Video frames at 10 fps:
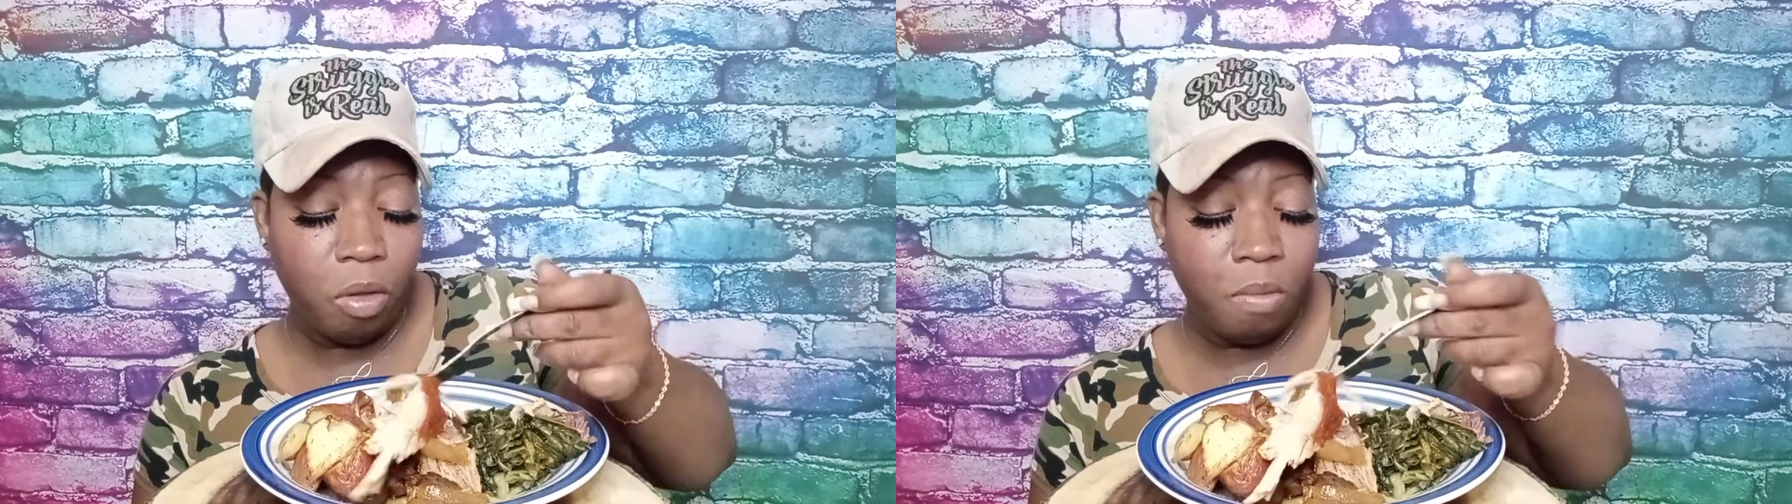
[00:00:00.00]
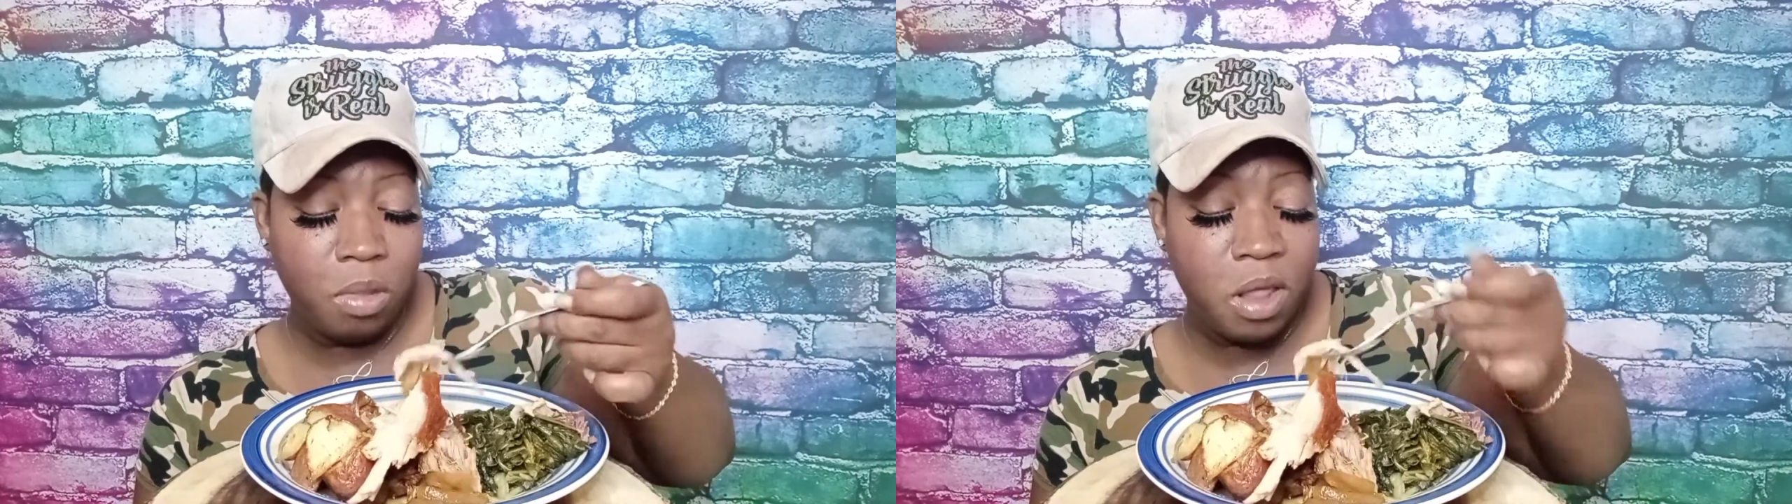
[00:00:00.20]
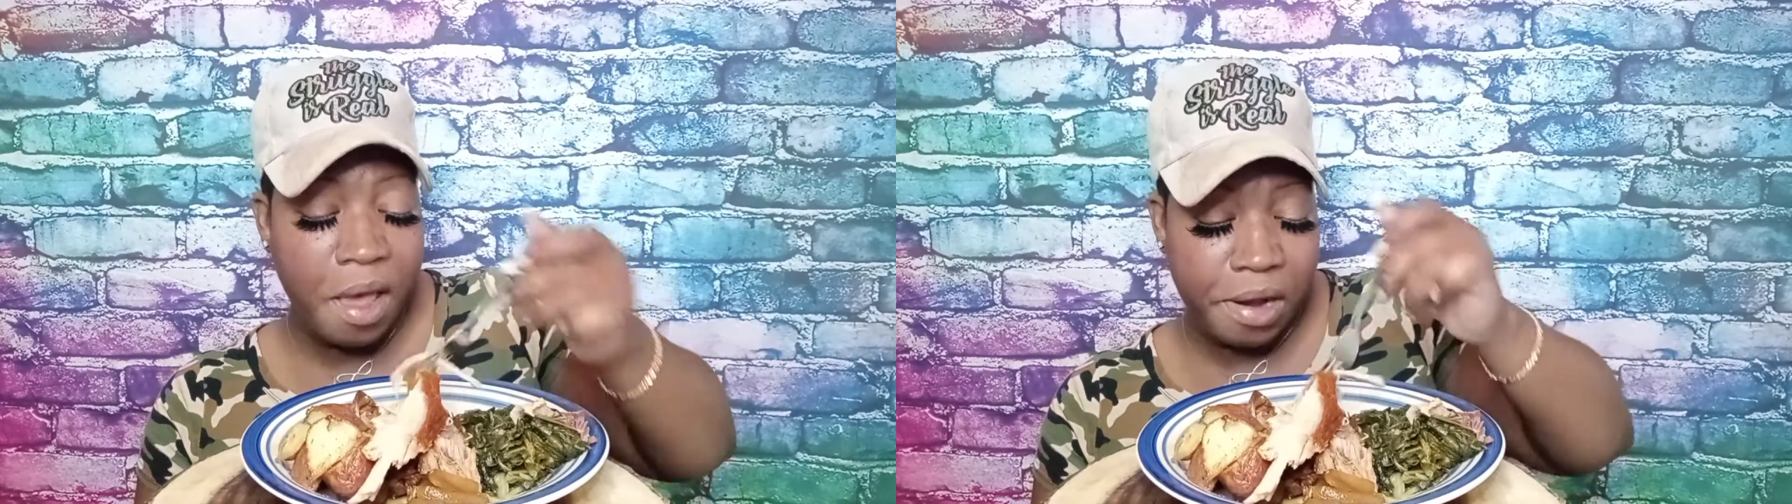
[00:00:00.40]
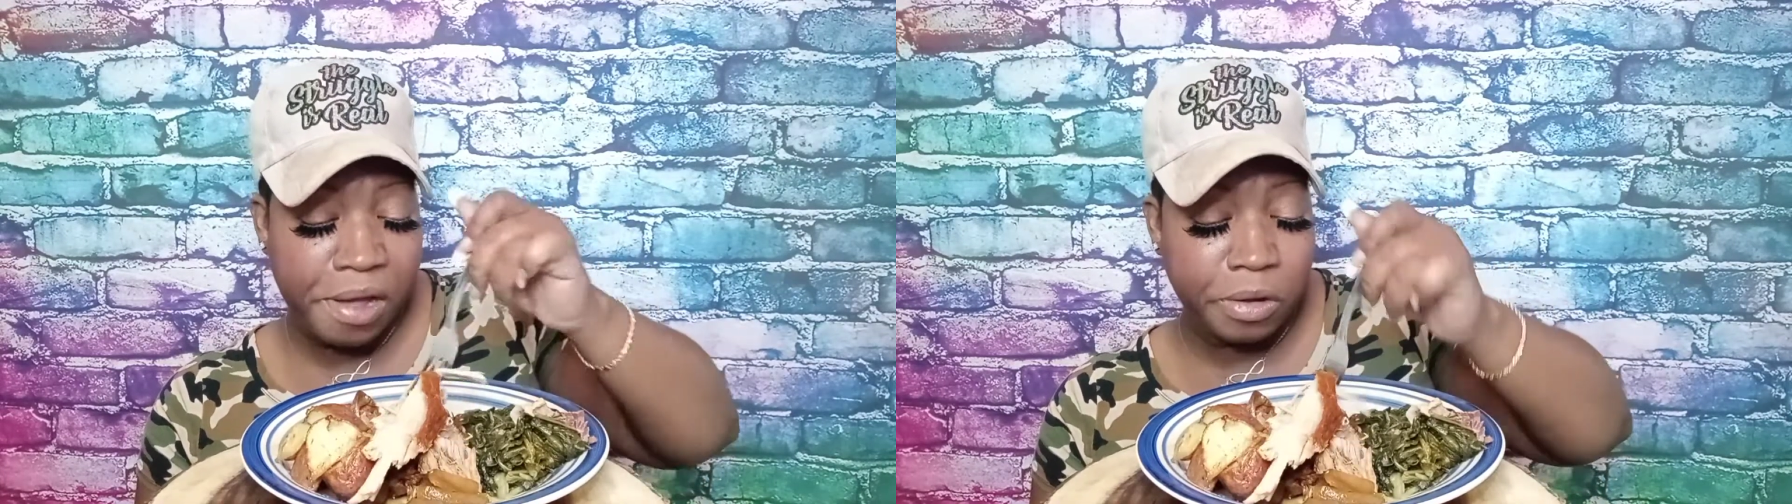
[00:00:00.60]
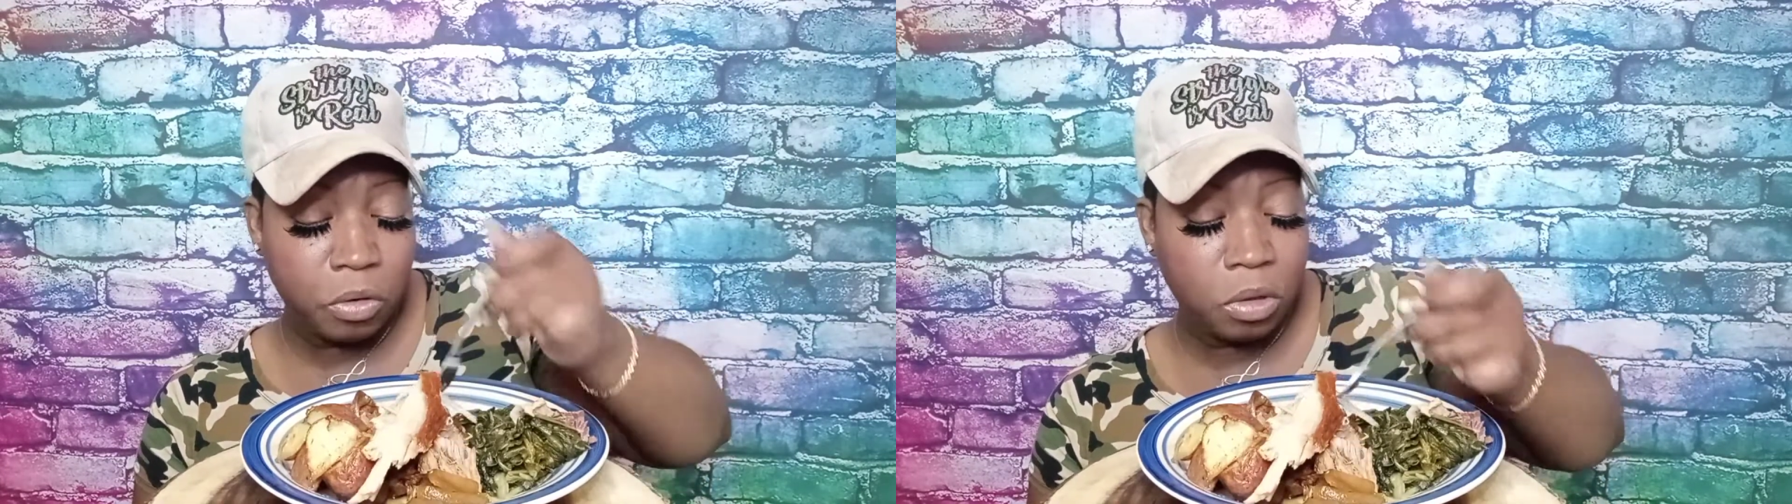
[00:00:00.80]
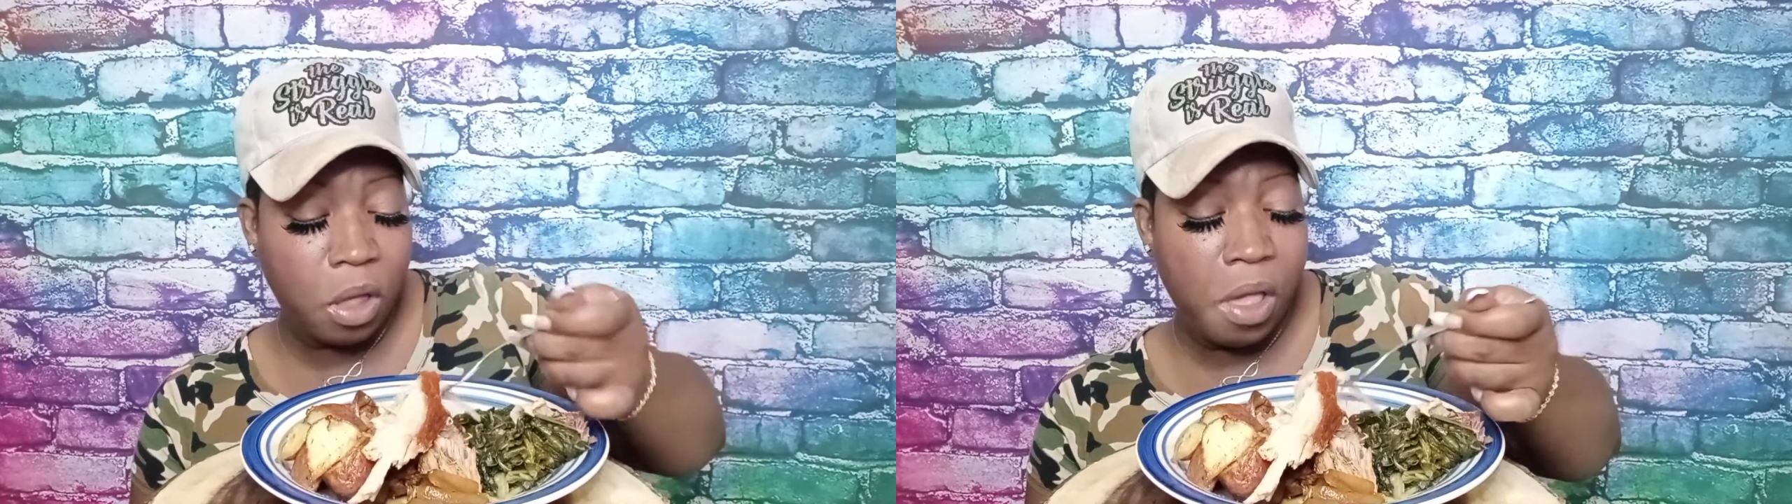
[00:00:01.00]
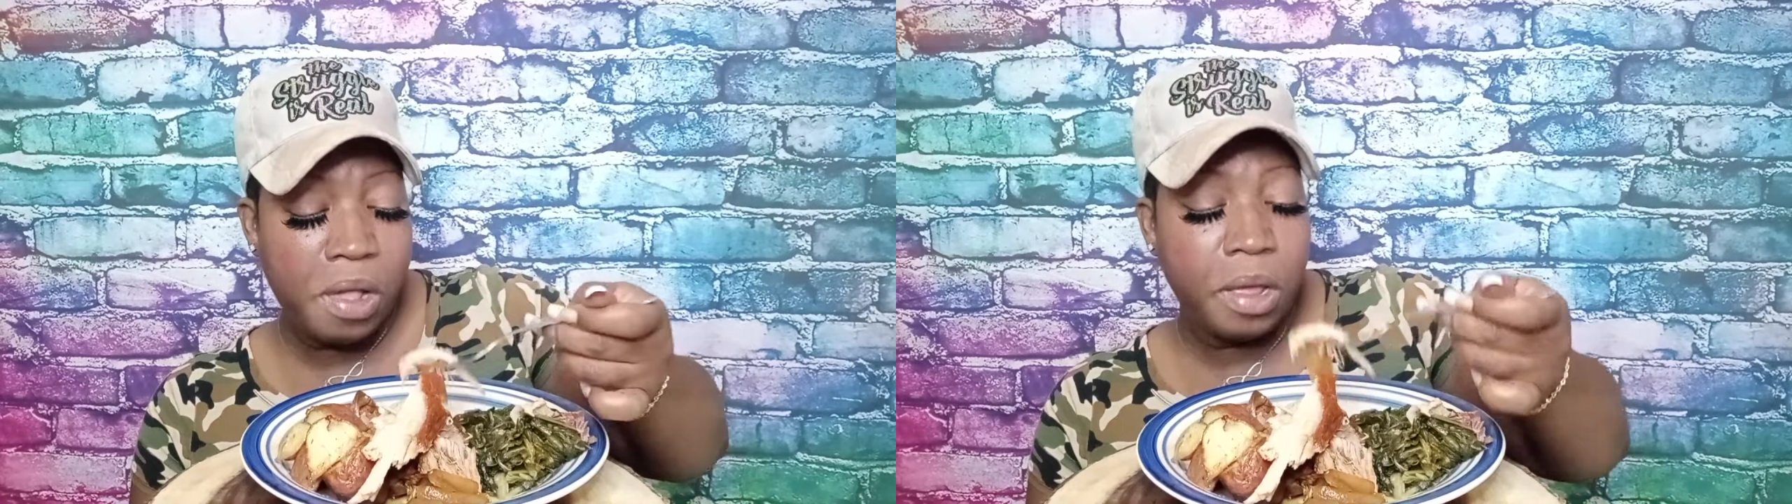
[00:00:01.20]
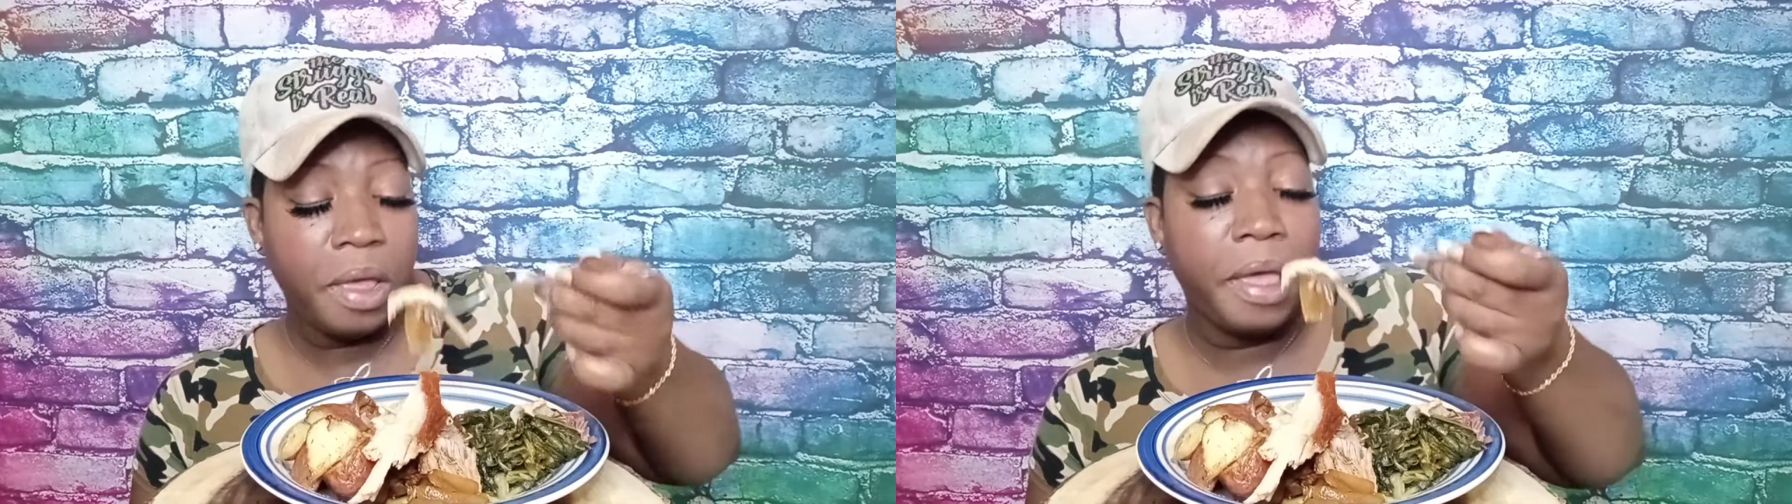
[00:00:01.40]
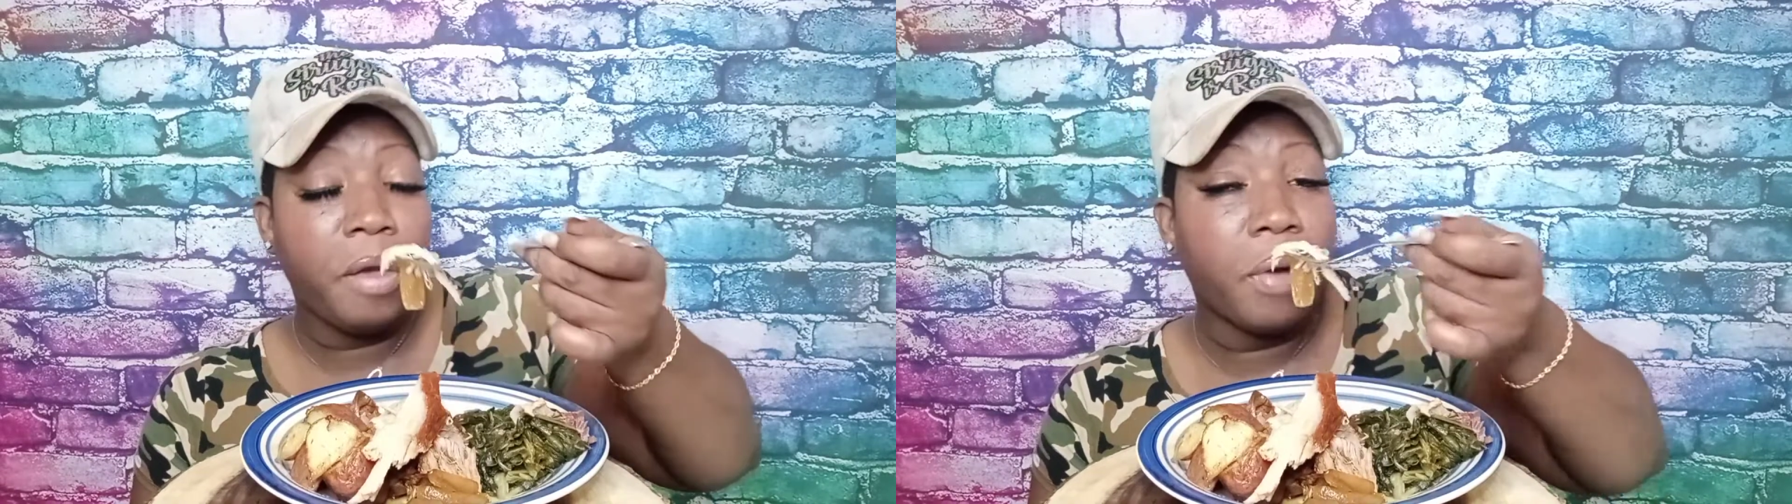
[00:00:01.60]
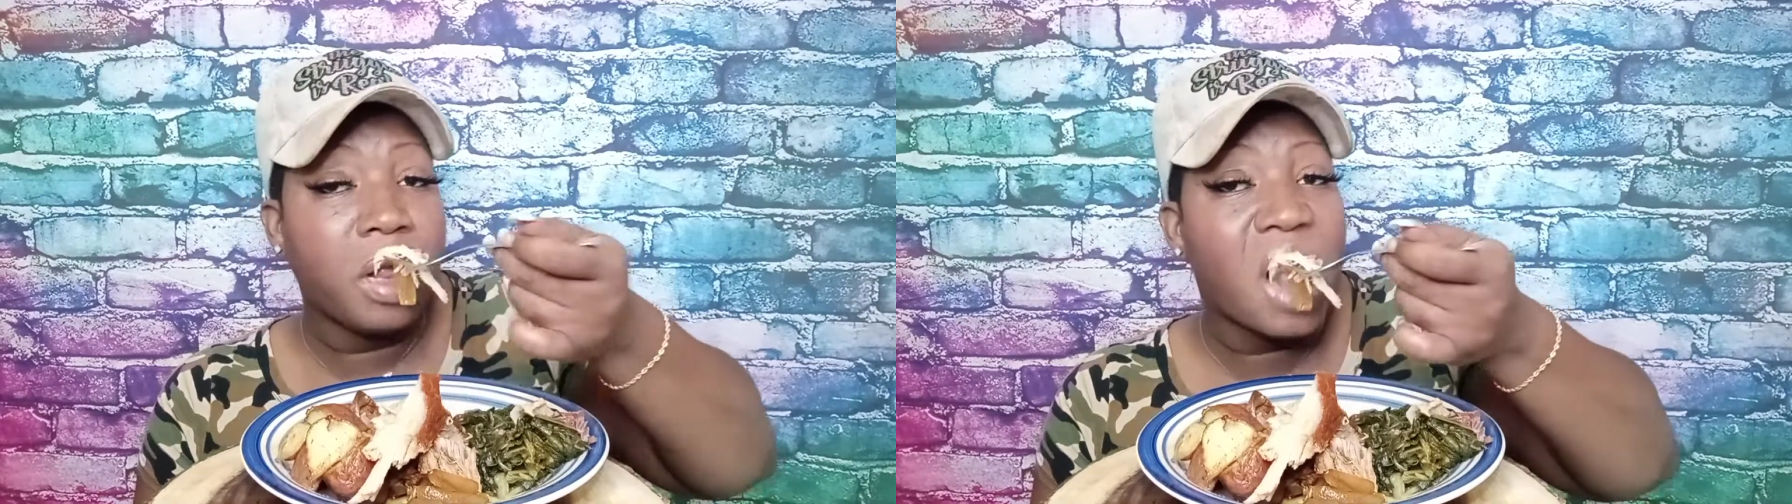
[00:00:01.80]
potatoes, and
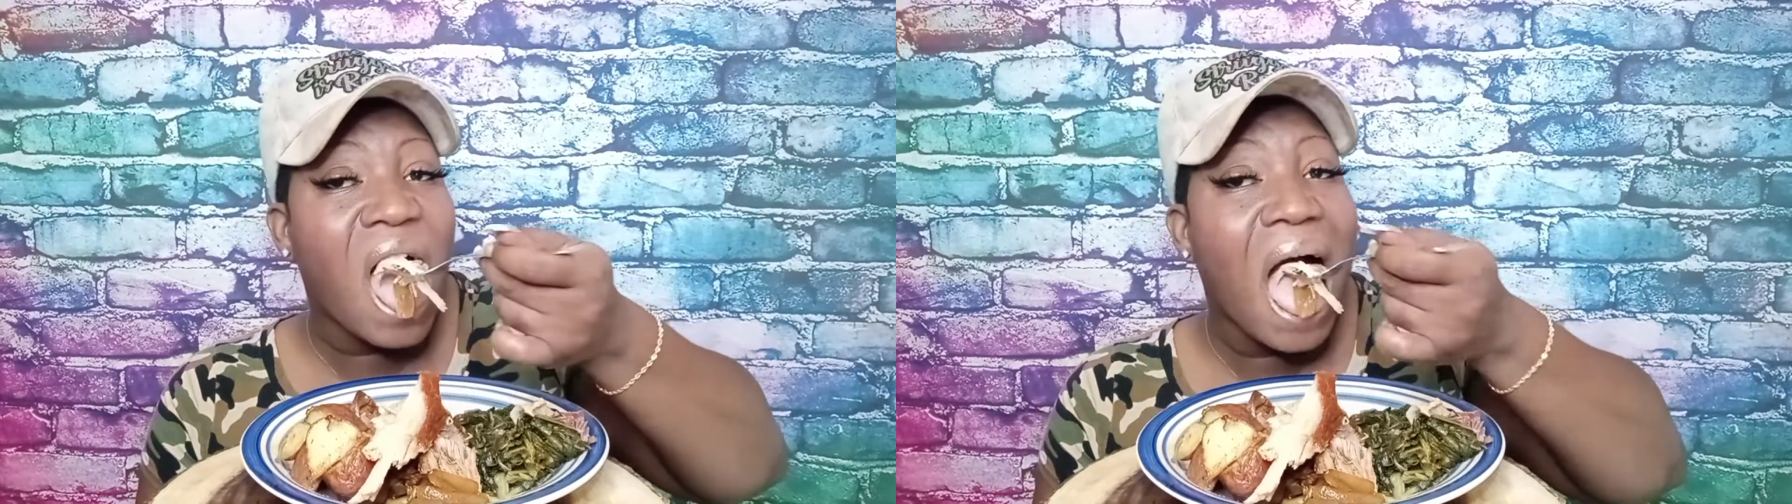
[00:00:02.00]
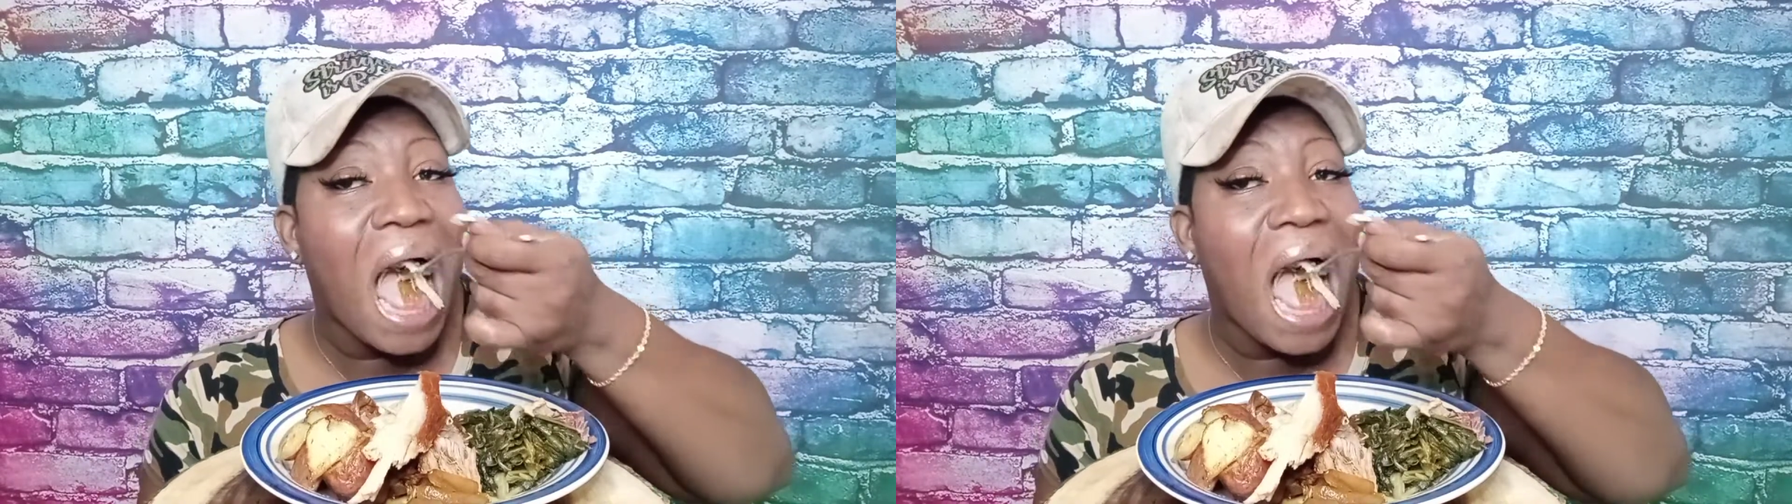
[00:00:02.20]
greens.